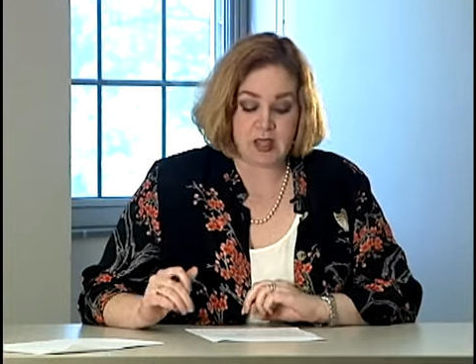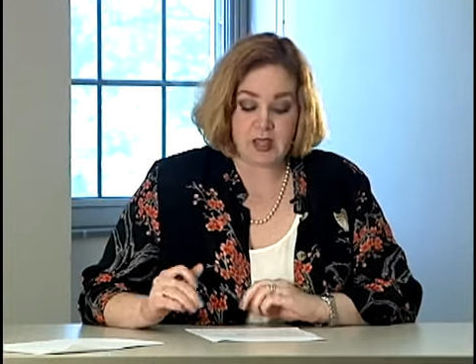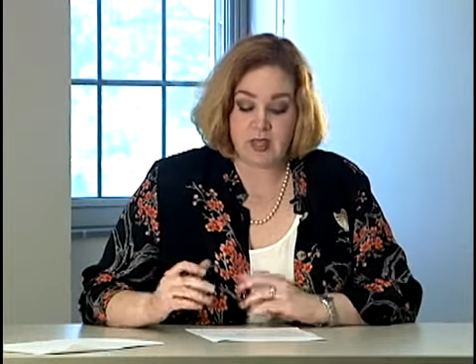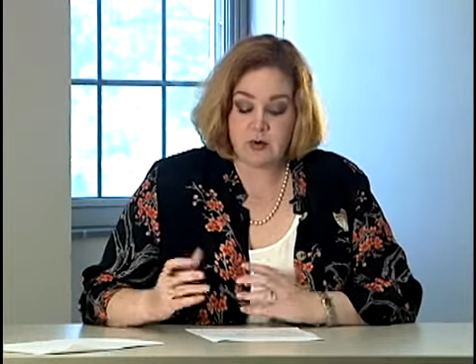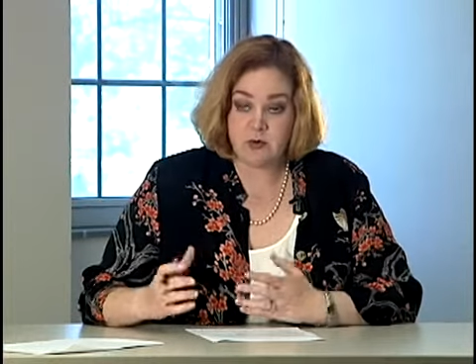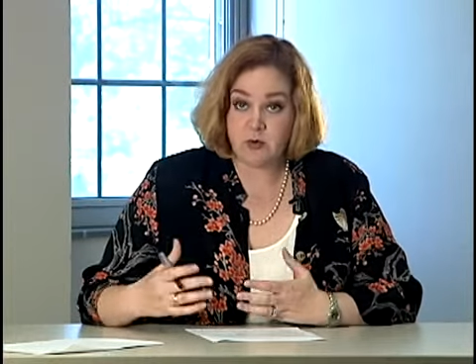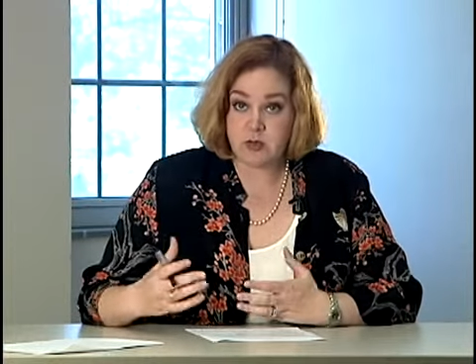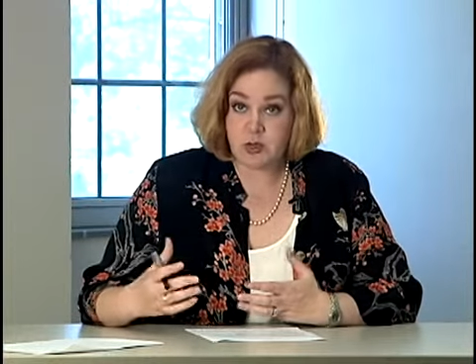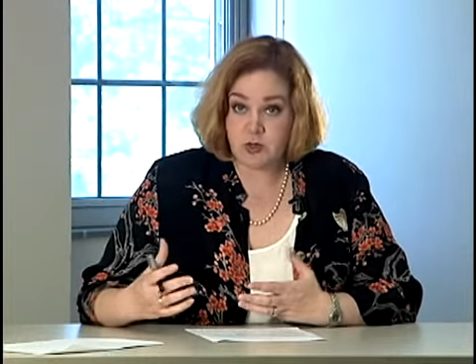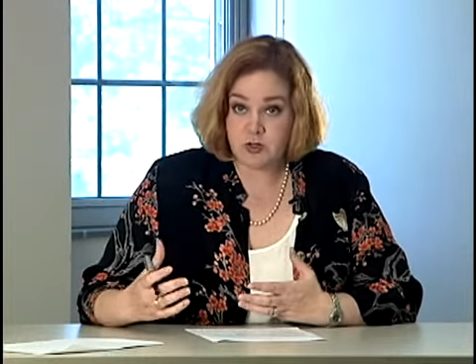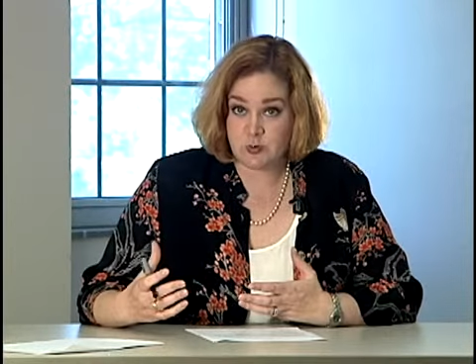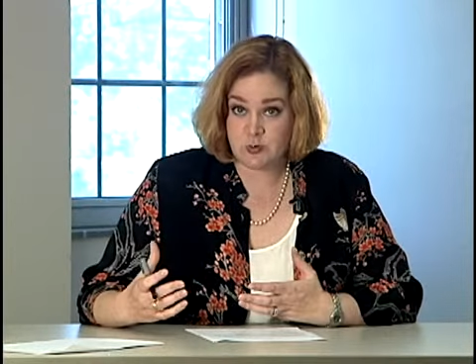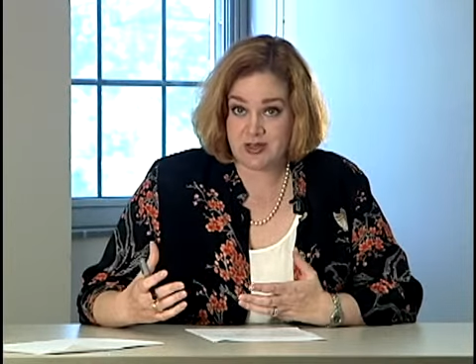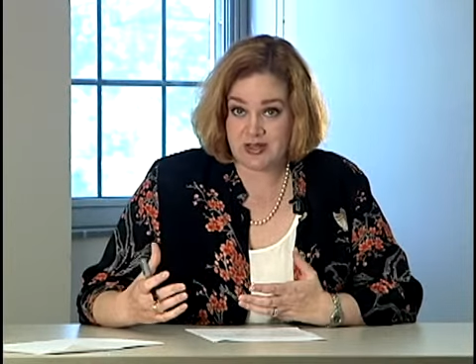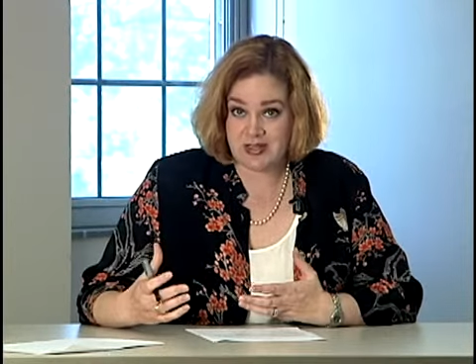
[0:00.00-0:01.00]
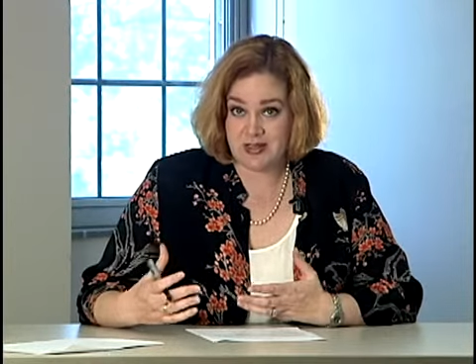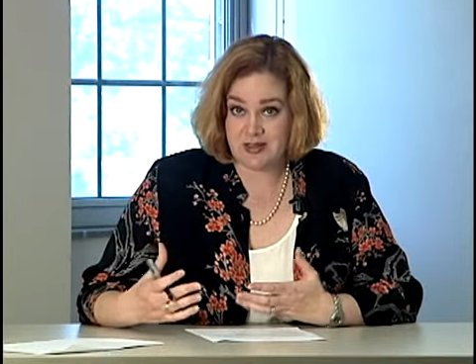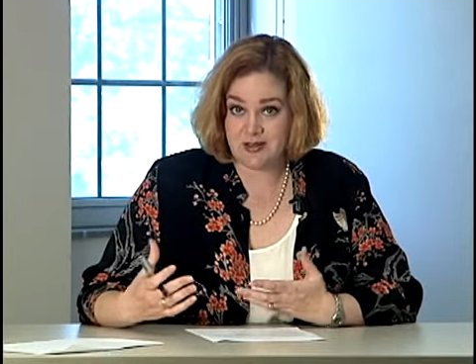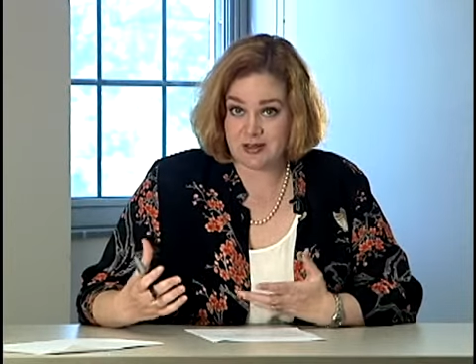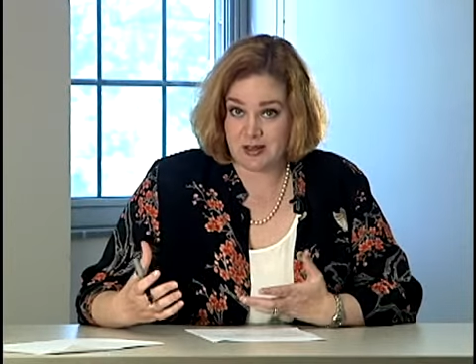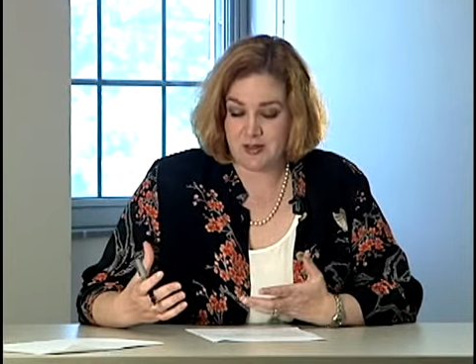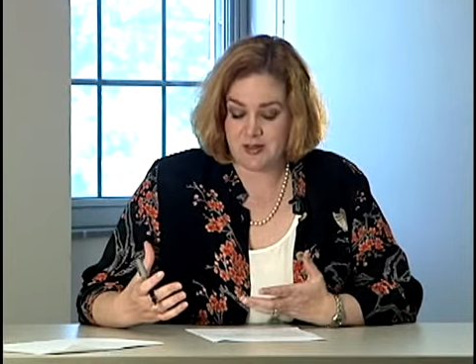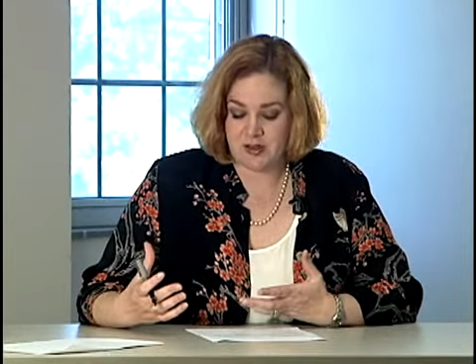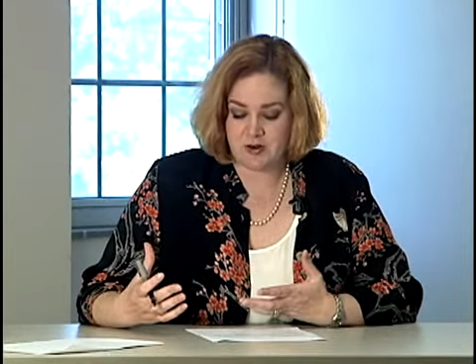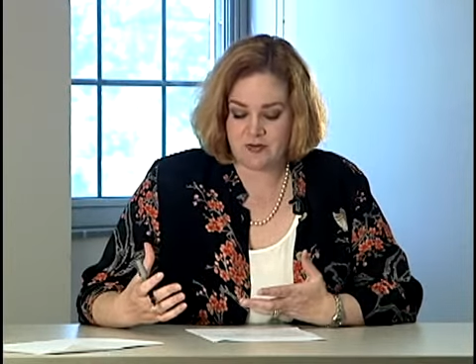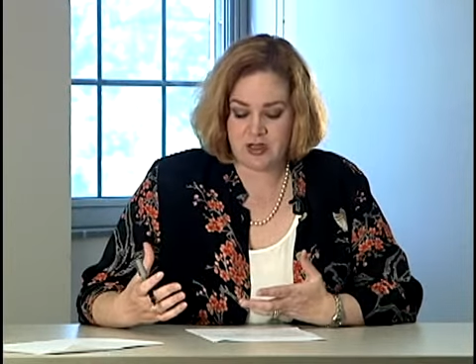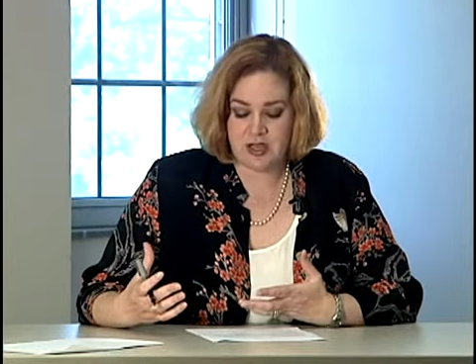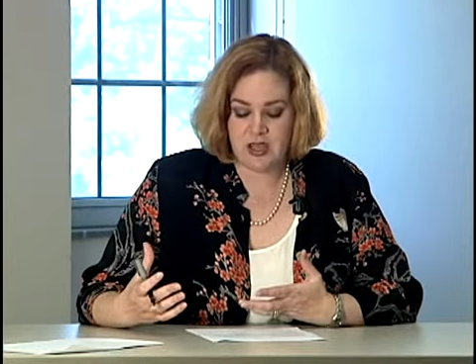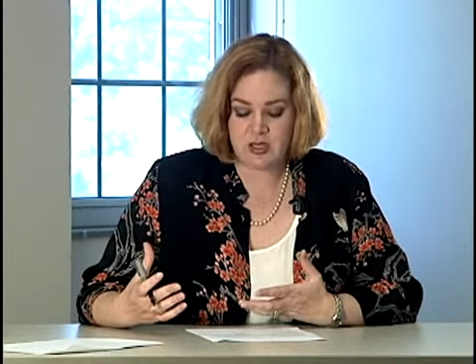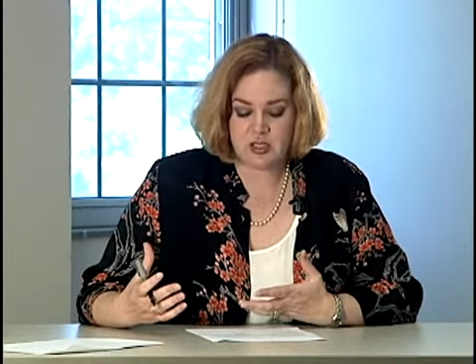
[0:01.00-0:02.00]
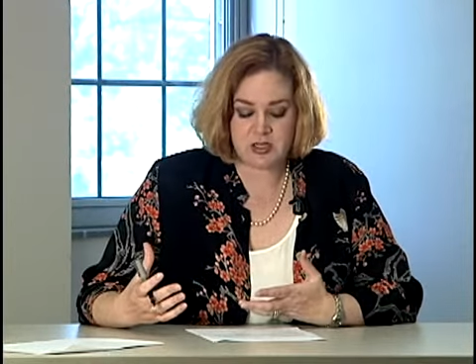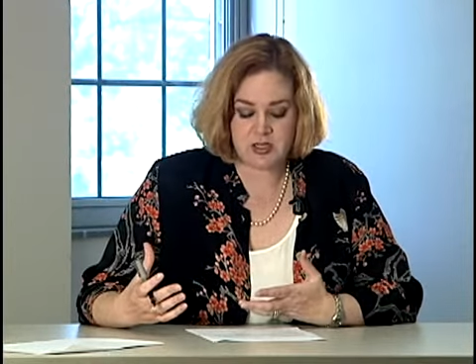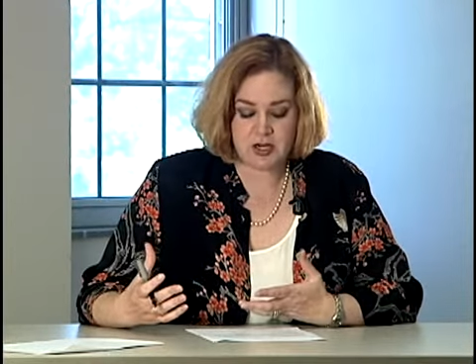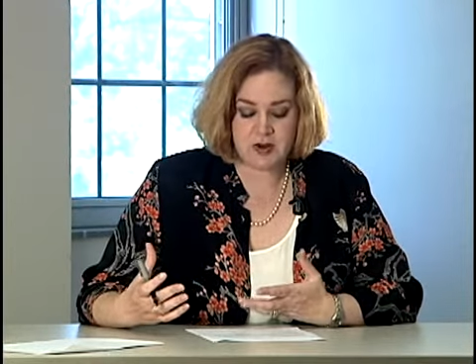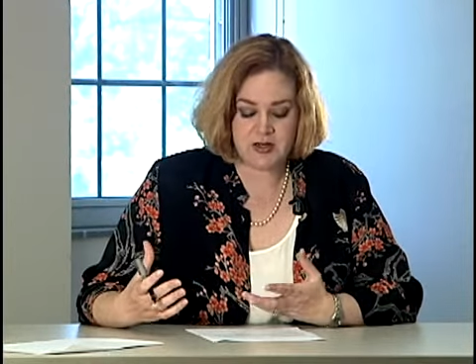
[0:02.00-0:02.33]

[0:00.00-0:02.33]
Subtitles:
And notice we get a clarification here.